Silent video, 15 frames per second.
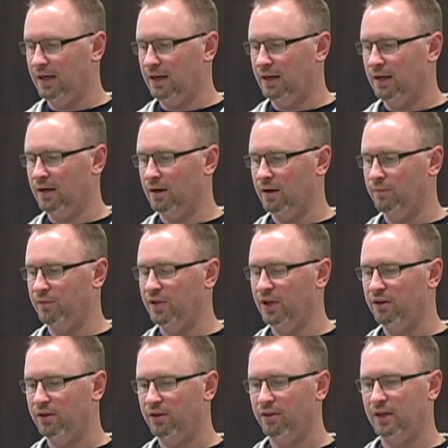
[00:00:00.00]
The
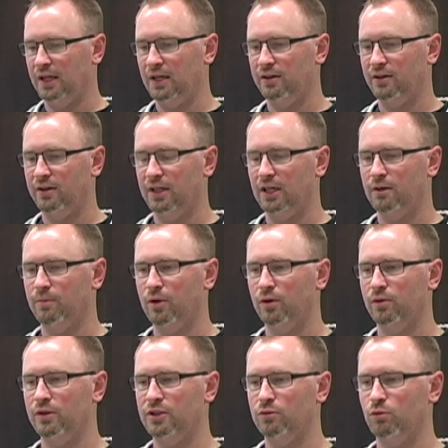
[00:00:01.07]
other thing to think
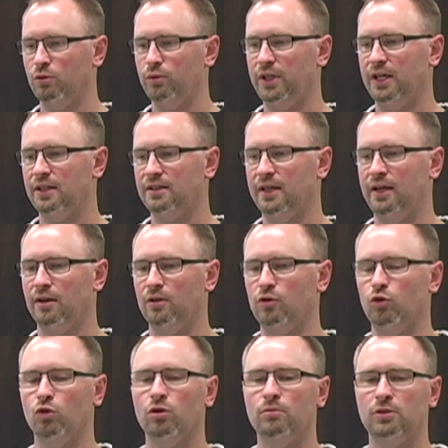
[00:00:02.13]
about is when we exhale
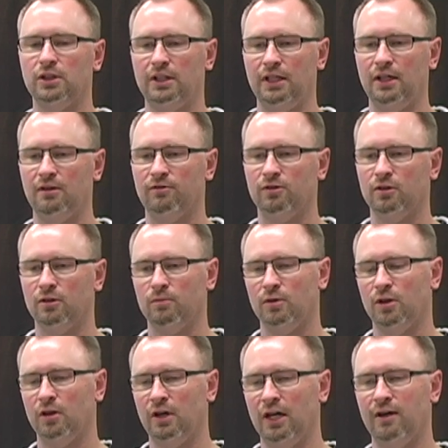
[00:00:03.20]
normally from
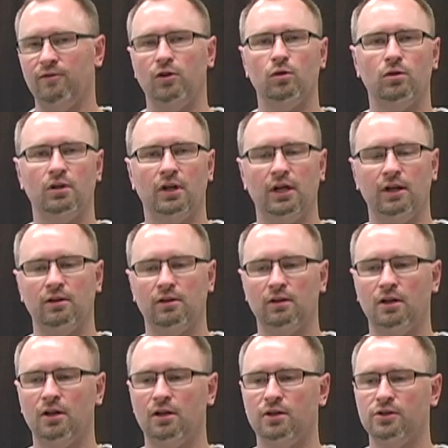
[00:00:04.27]
our alveoli in the
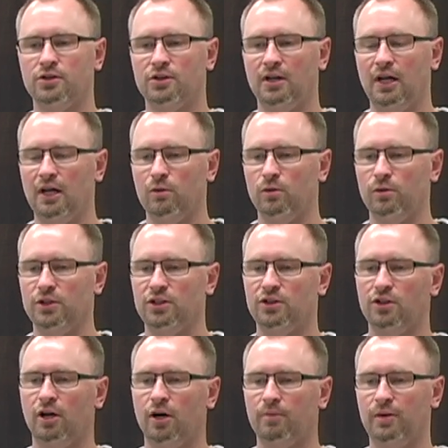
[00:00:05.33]
lungs, when we
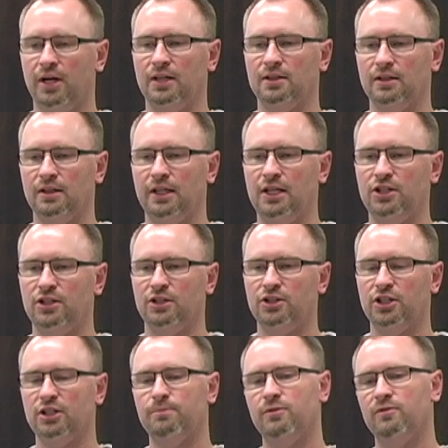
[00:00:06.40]
stop exhalation
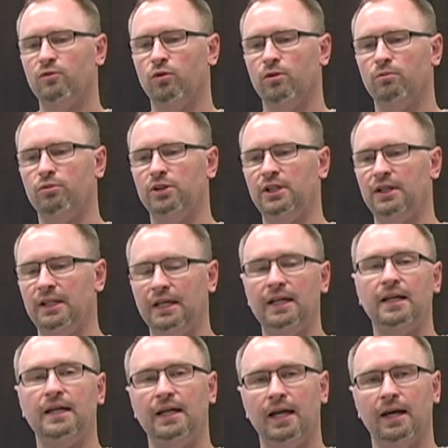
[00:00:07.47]
just before breathing
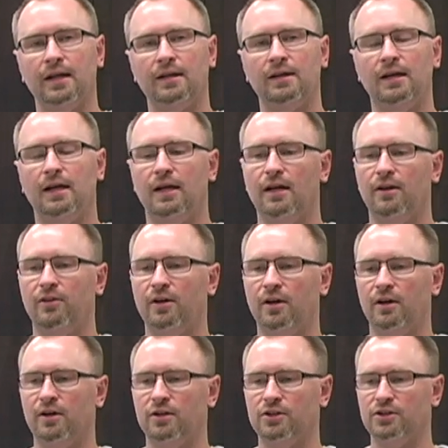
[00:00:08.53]
in again,
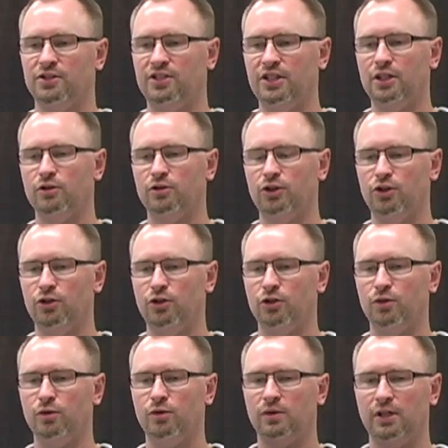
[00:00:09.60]
there's
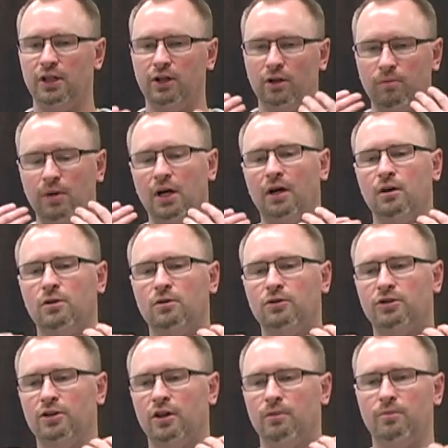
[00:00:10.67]
CO2 in our
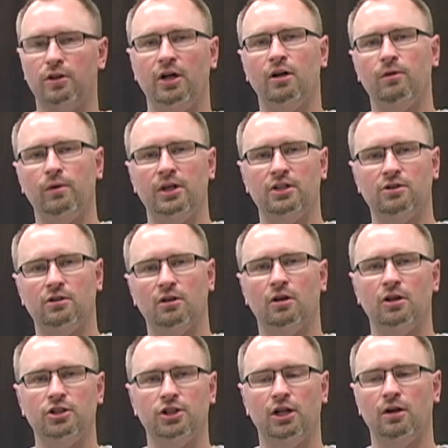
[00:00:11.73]
mouths, our upper airways, our
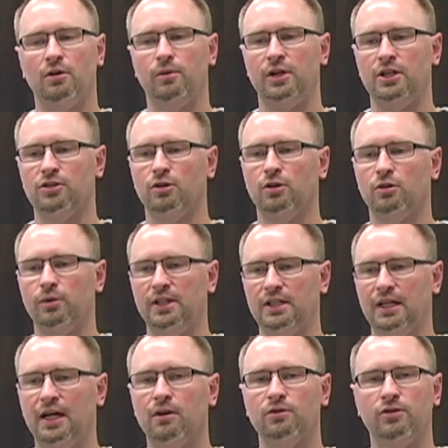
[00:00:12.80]
large airways, all the way
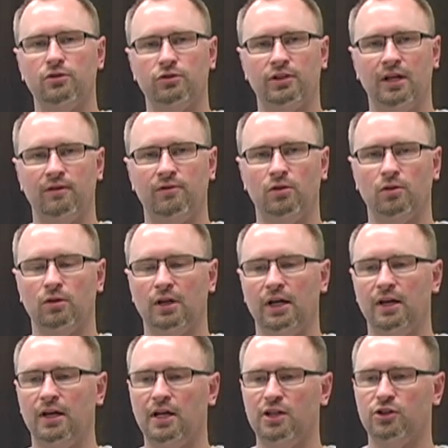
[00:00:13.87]
down to those
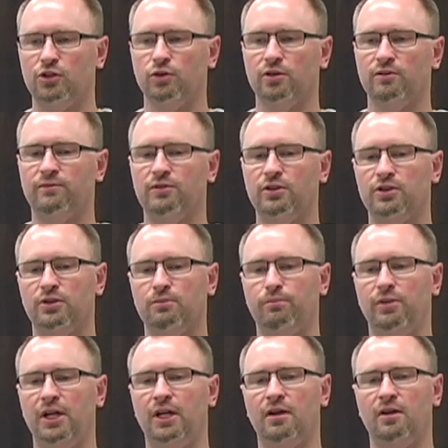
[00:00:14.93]
alveoli. So the first
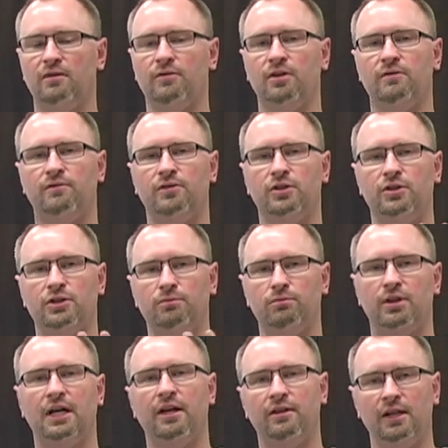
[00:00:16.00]
bit of our first
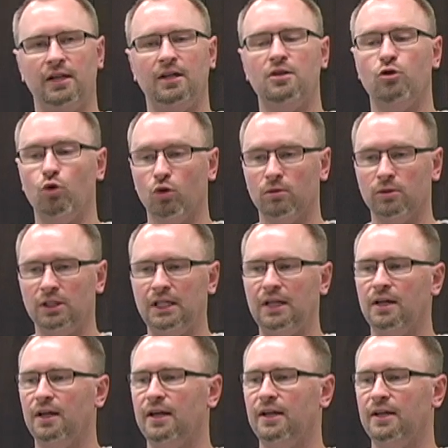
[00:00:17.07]
breath in
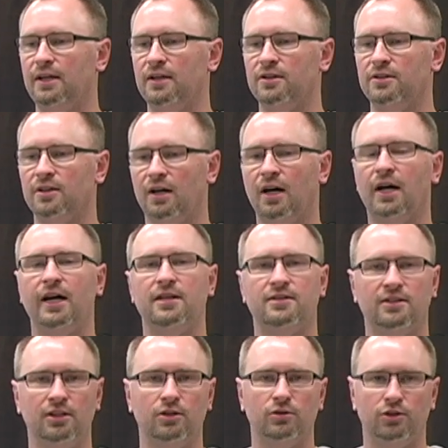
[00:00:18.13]
normally is a high
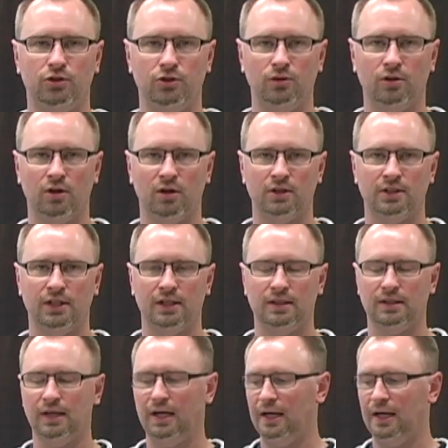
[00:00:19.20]
CO2 content.